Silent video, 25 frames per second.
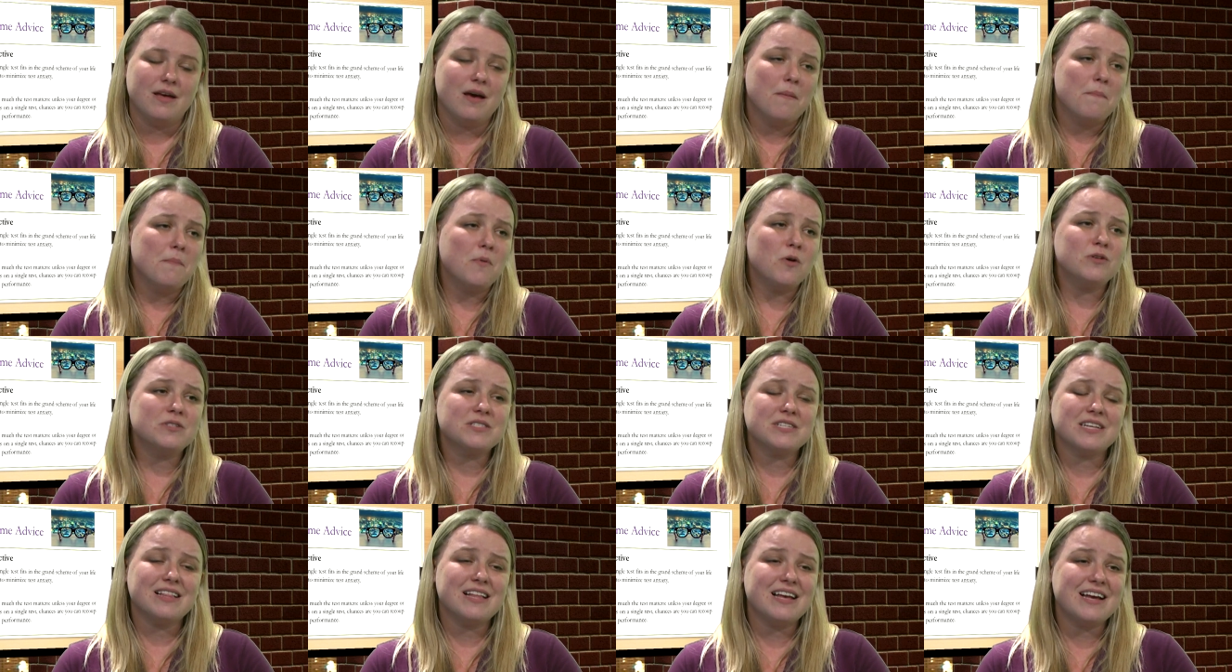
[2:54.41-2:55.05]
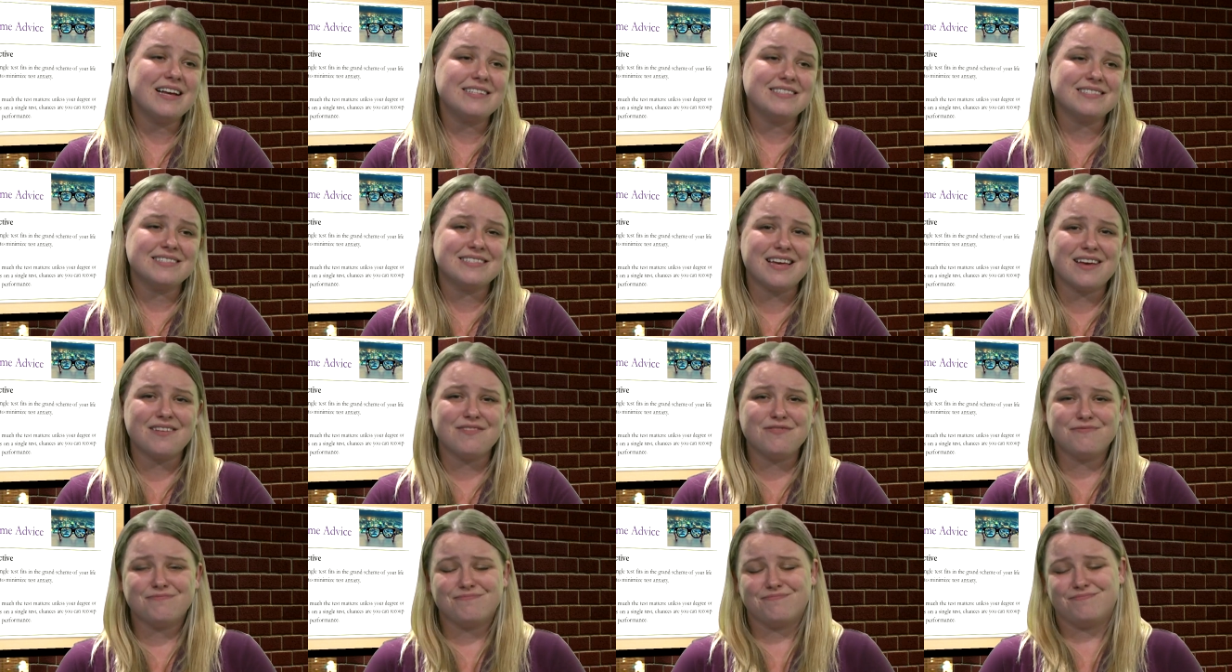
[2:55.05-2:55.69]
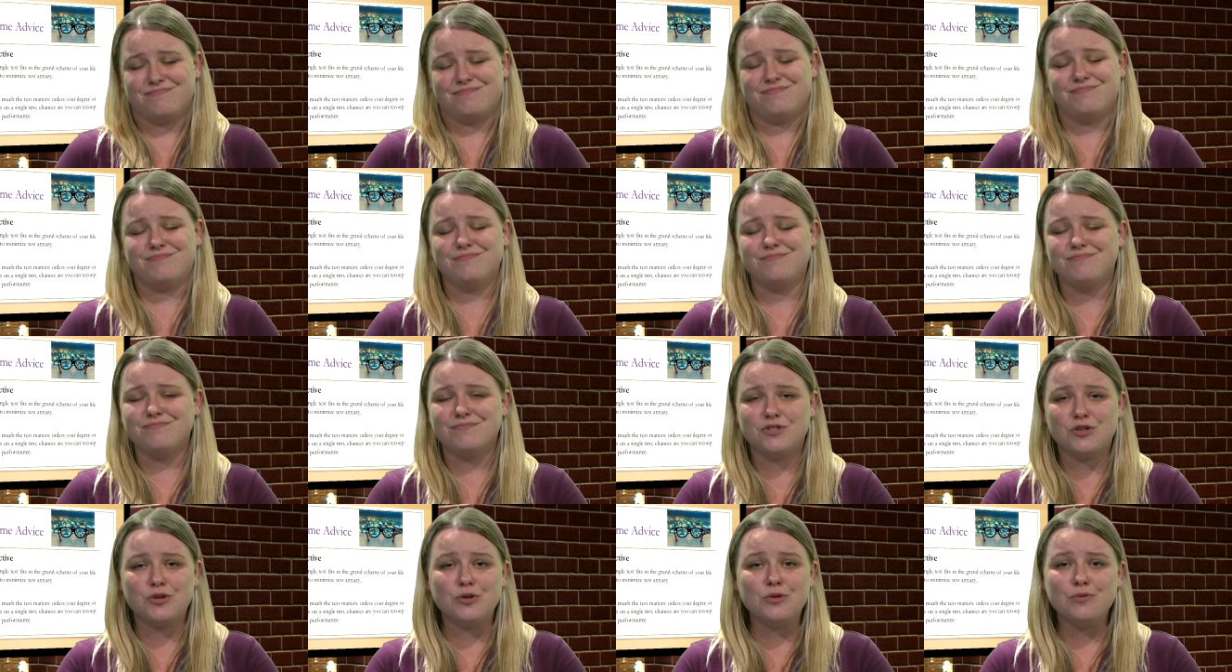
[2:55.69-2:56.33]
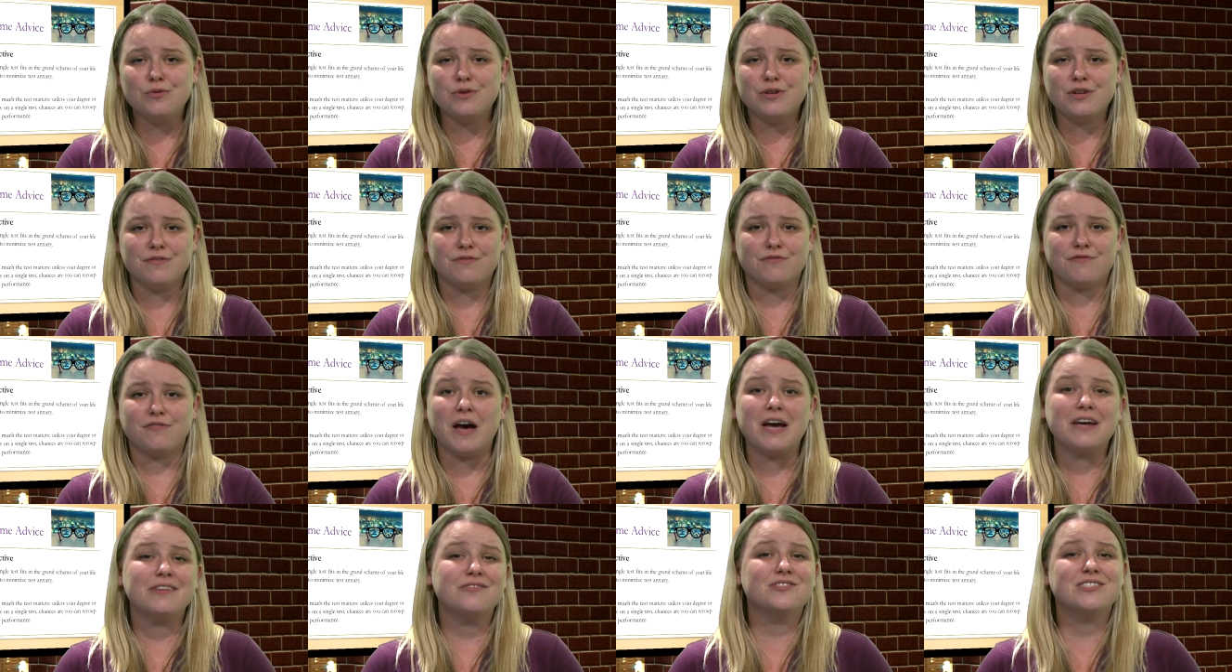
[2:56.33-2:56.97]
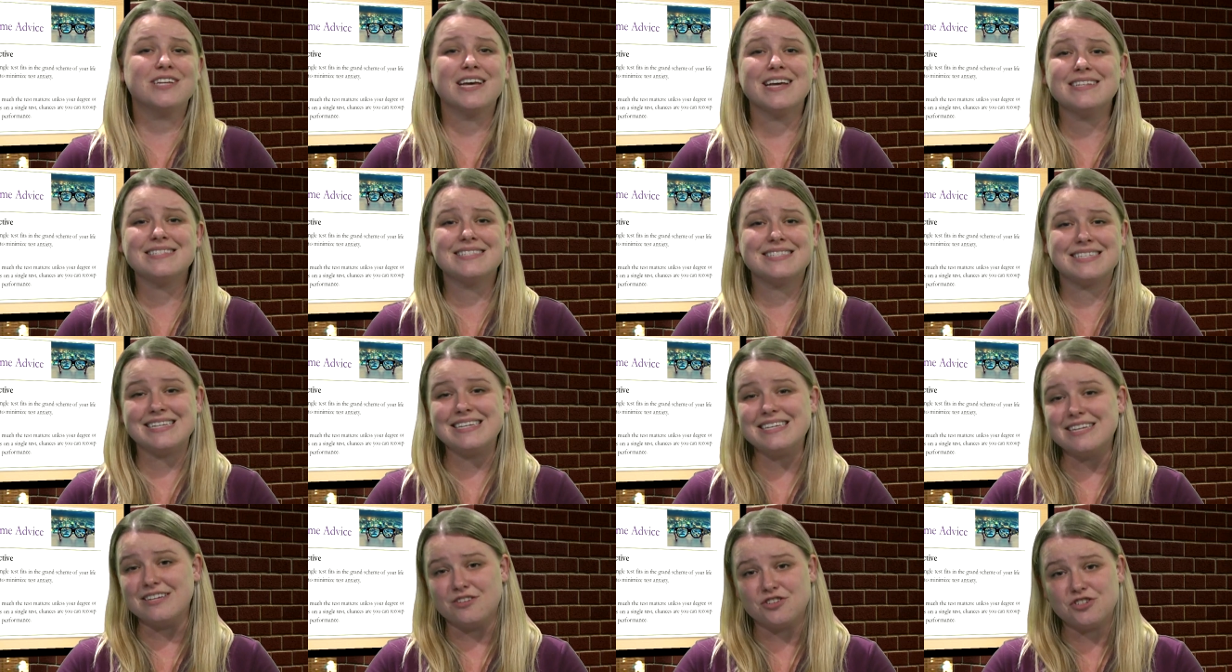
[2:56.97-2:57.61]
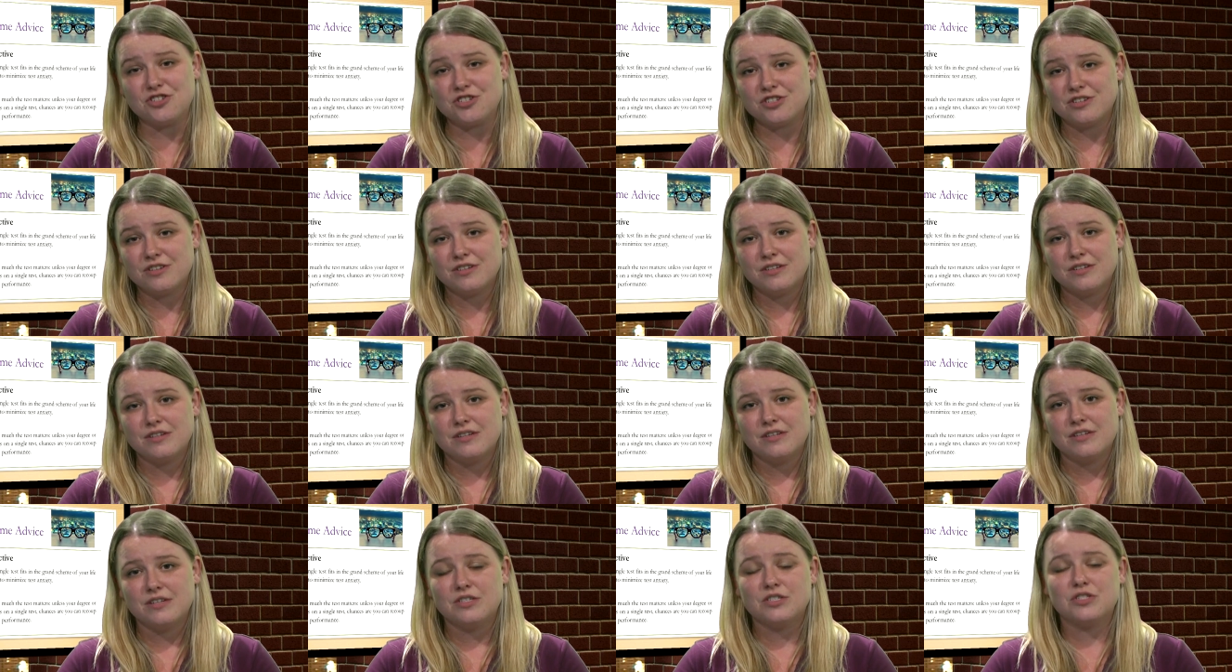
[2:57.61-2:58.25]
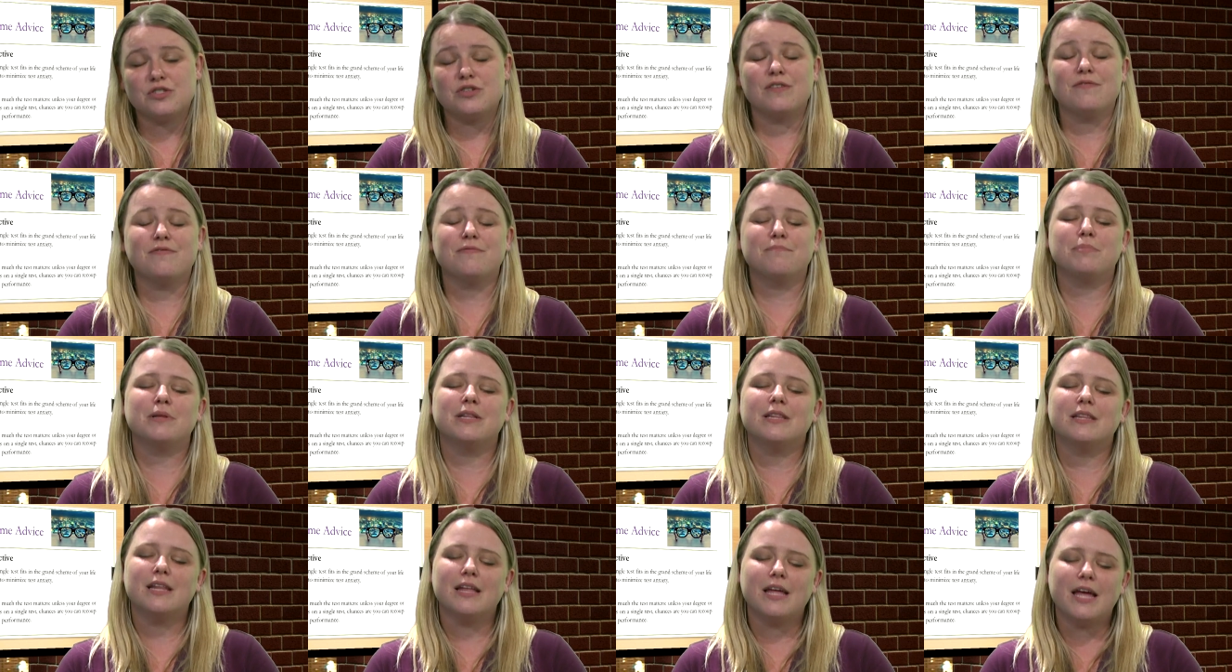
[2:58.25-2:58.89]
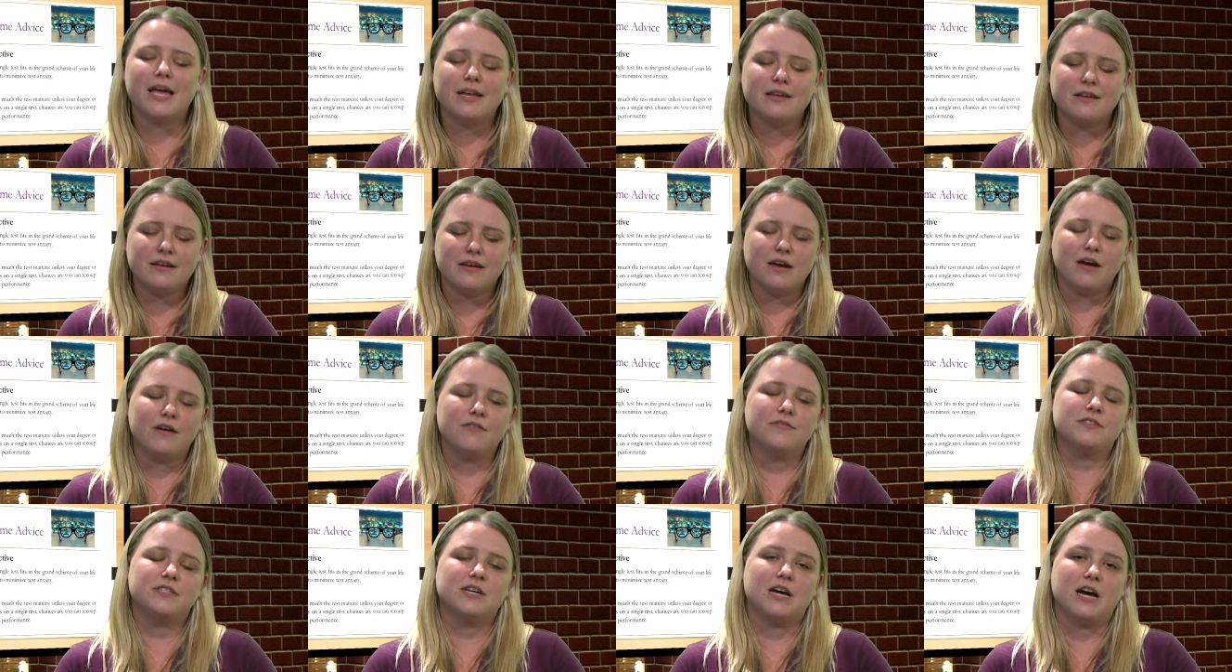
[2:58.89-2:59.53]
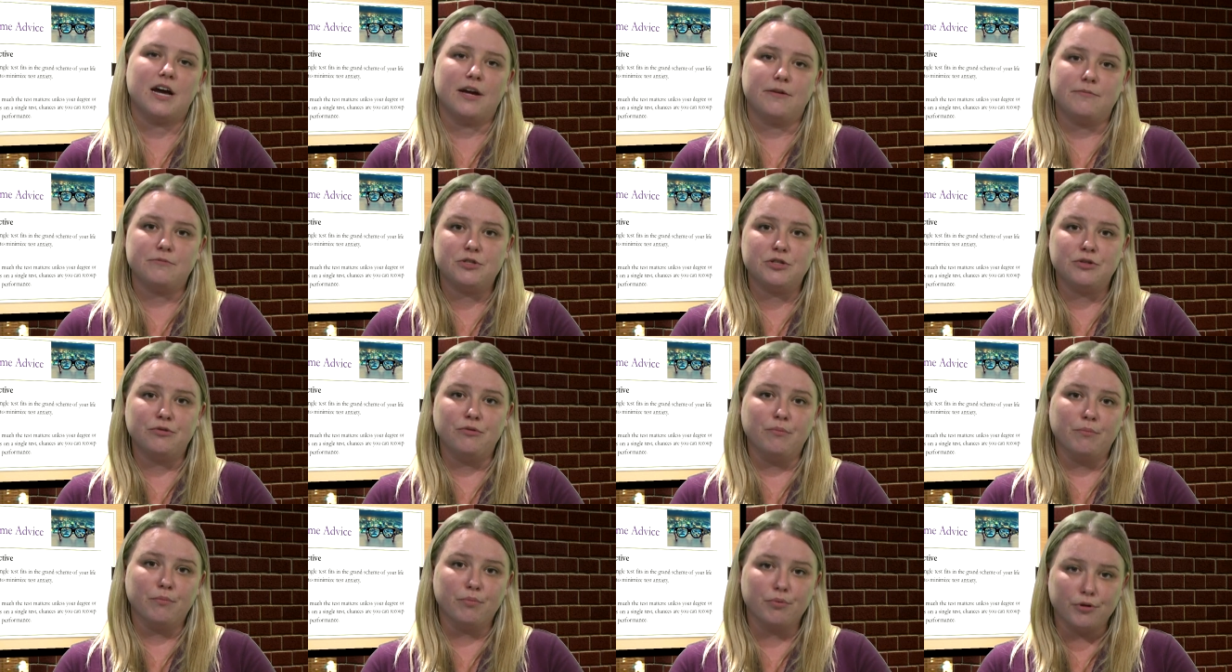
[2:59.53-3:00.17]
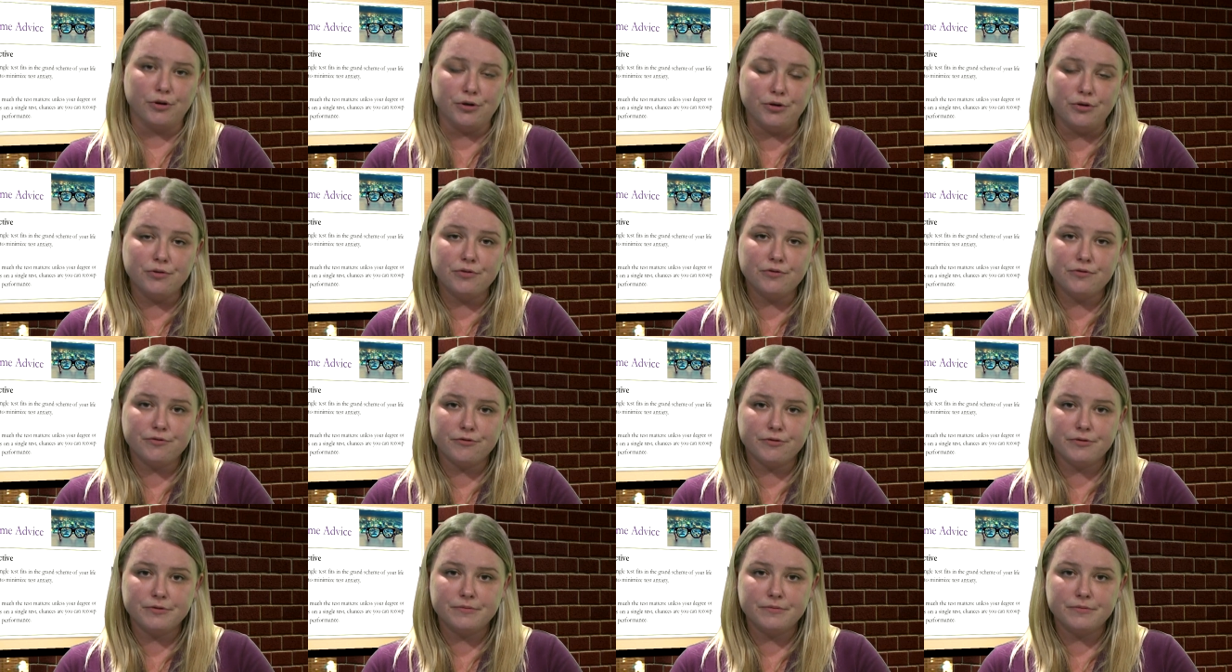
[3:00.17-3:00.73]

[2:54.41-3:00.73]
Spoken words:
Most classes have 2 to 5 tests each, so you have plenty of time to improve.